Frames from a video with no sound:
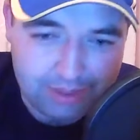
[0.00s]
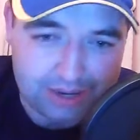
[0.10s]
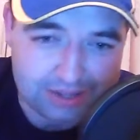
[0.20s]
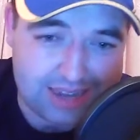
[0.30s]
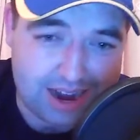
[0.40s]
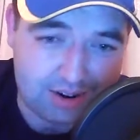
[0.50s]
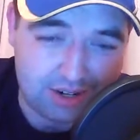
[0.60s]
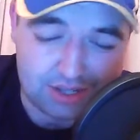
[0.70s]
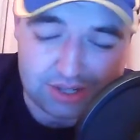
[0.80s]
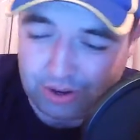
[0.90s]
and starting
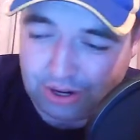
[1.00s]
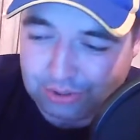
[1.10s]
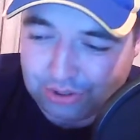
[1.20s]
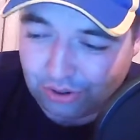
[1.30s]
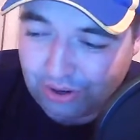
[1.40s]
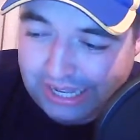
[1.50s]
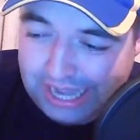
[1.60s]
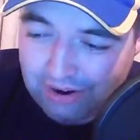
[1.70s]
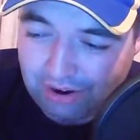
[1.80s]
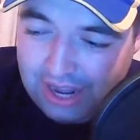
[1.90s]
to slowly but surely
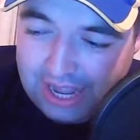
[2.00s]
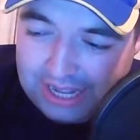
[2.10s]
gather